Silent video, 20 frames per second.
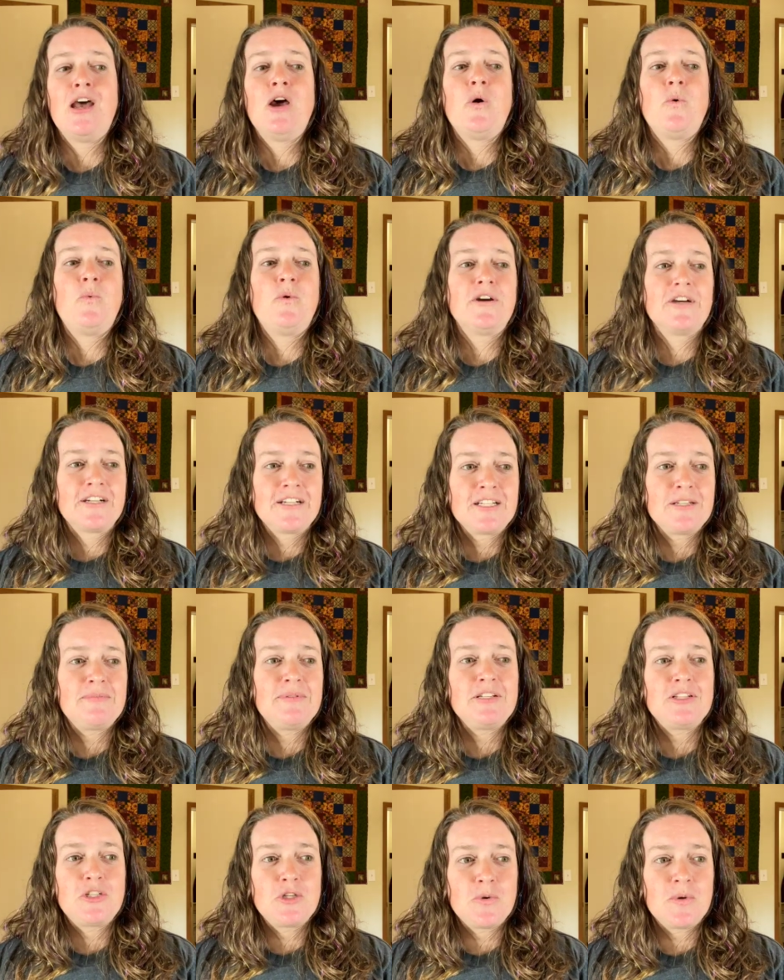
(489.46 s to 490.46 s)
We're going to
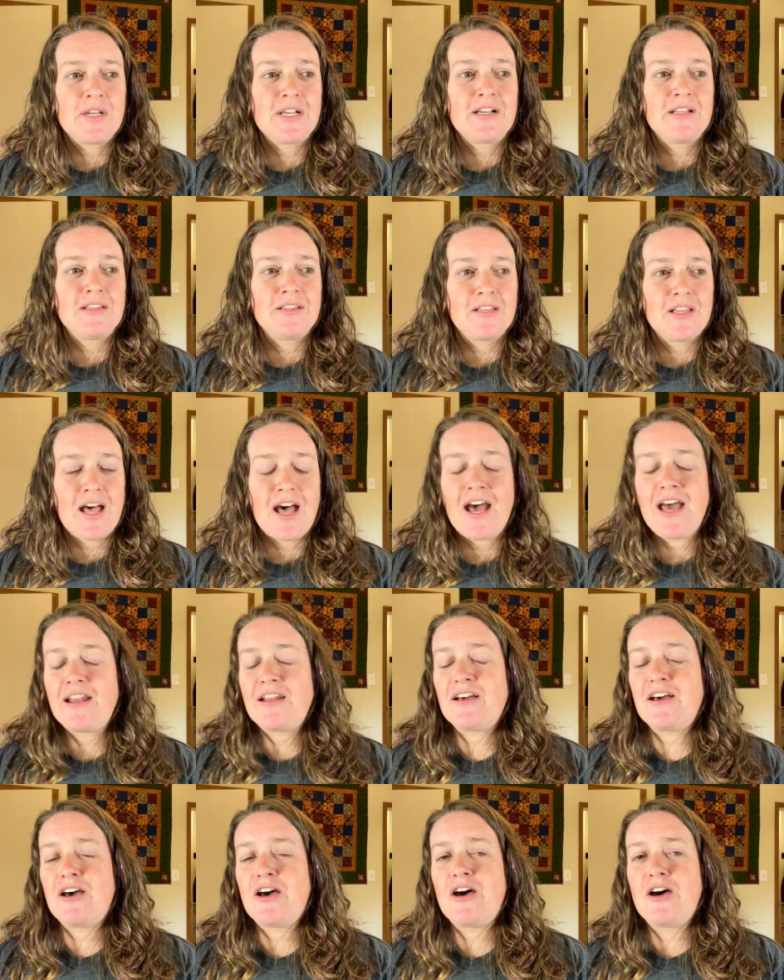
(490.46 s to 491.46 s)
be doing a
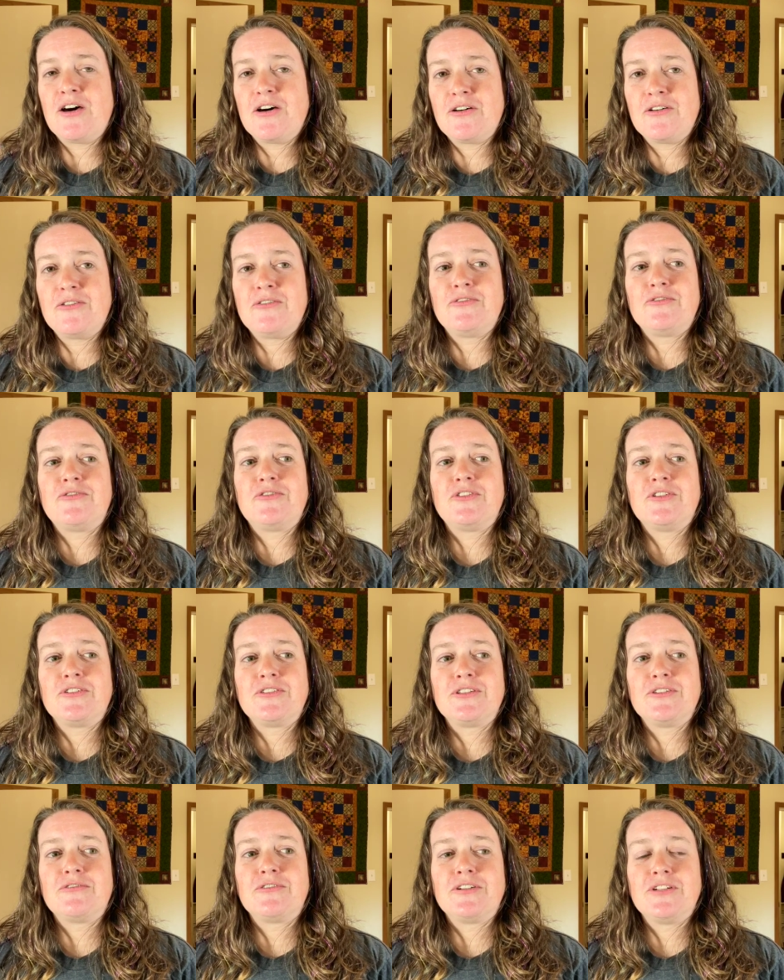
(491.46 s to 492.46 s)
lot of
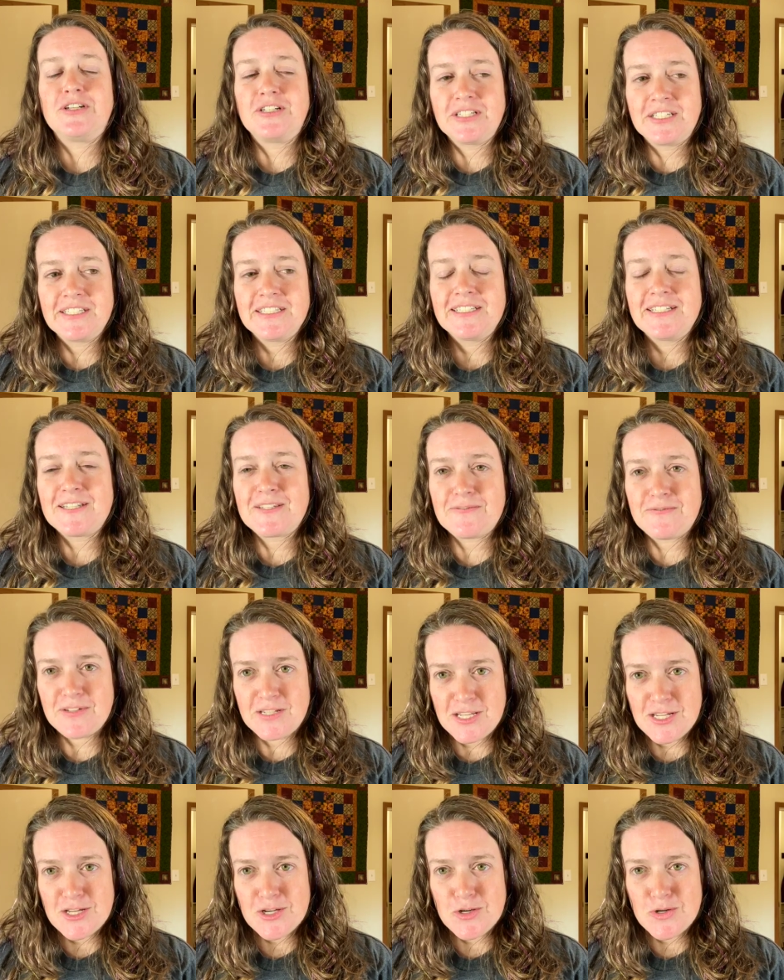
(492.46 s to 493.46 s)
the ranunculus
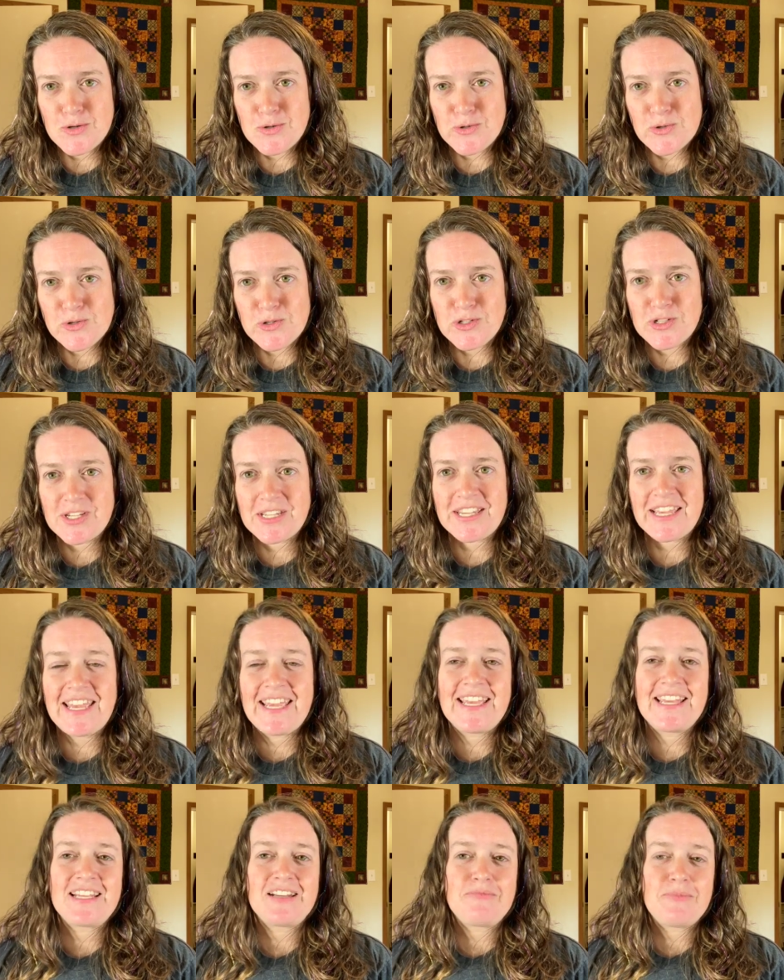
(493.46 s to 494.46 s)
videos,
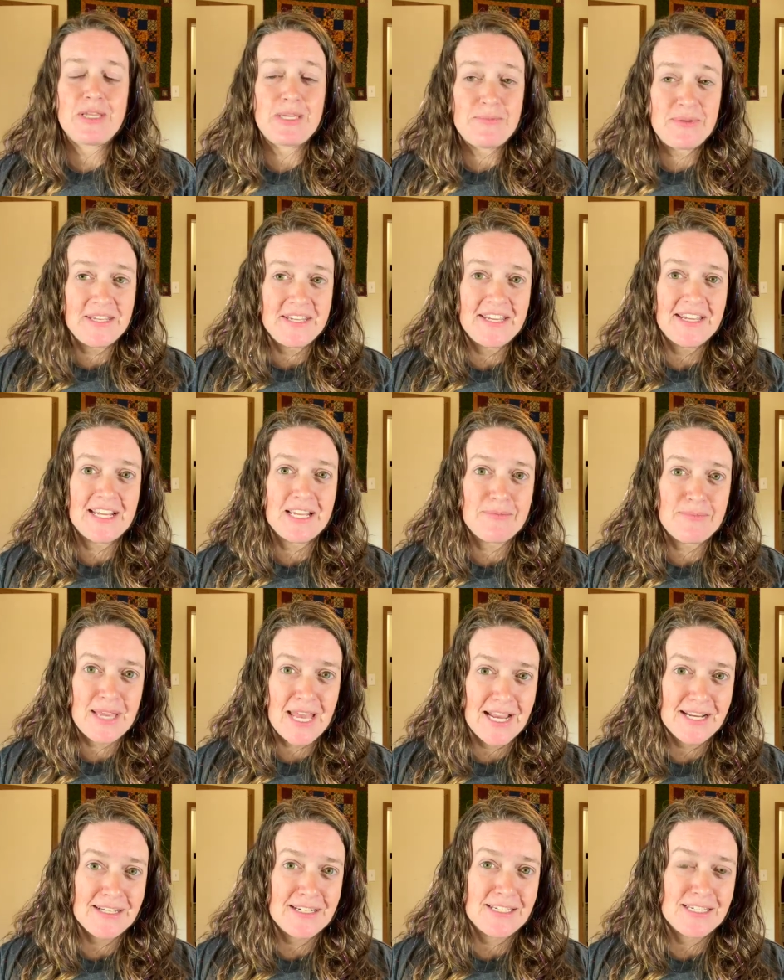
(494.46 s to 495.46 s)
and maybe getting
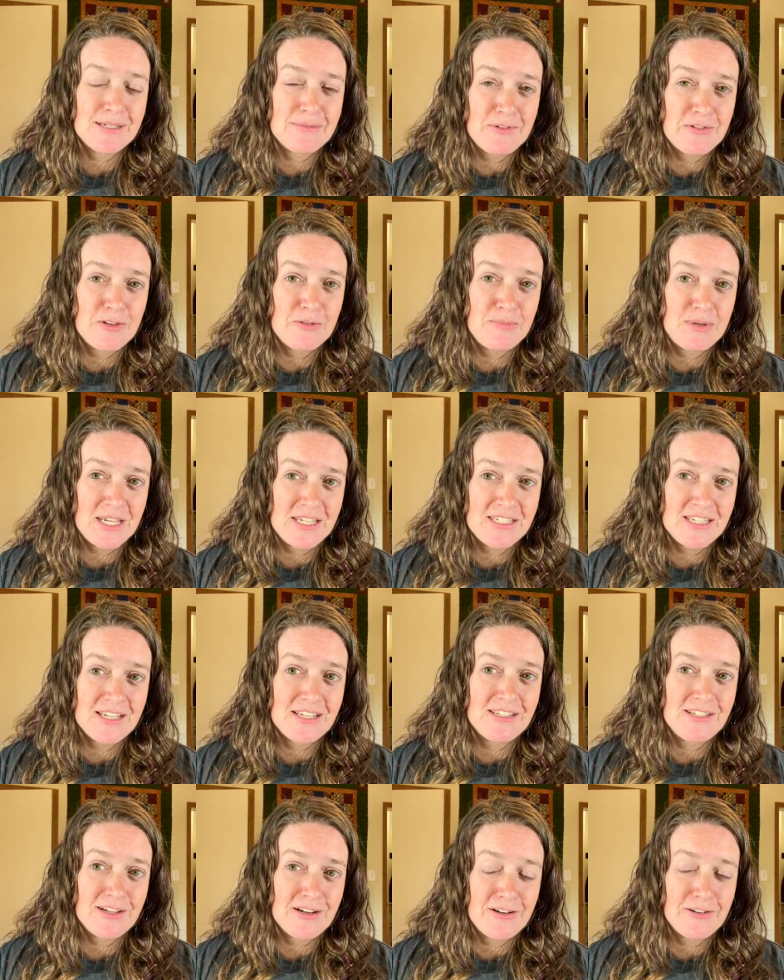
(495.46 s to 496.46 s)
back to some of the
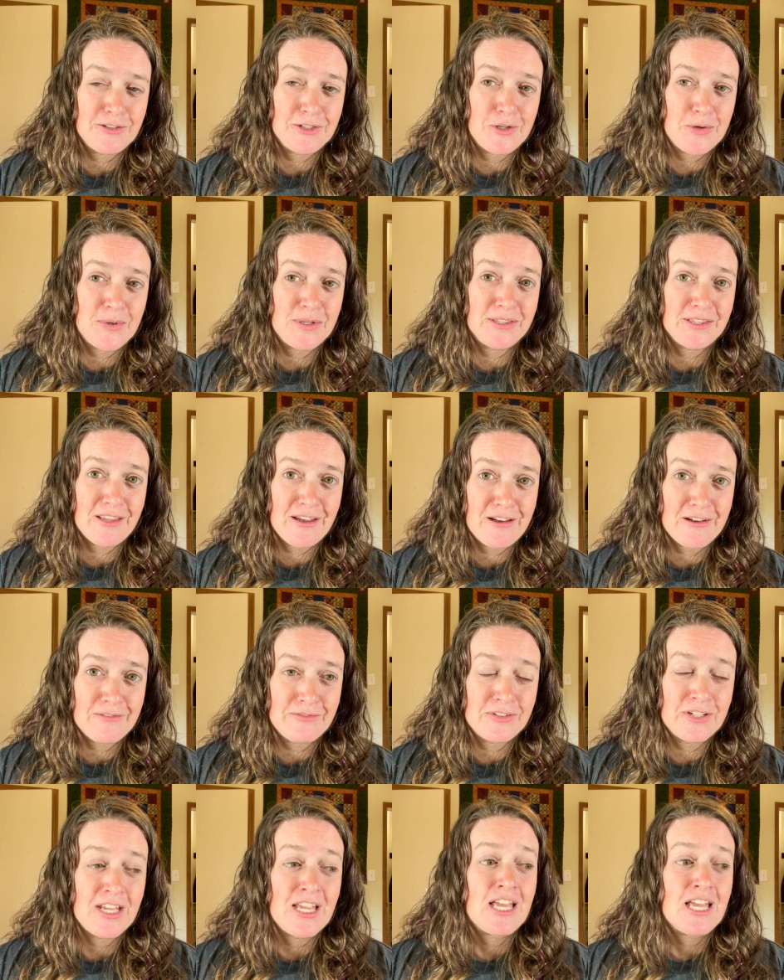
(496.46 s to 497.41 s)
basics y'all know and love.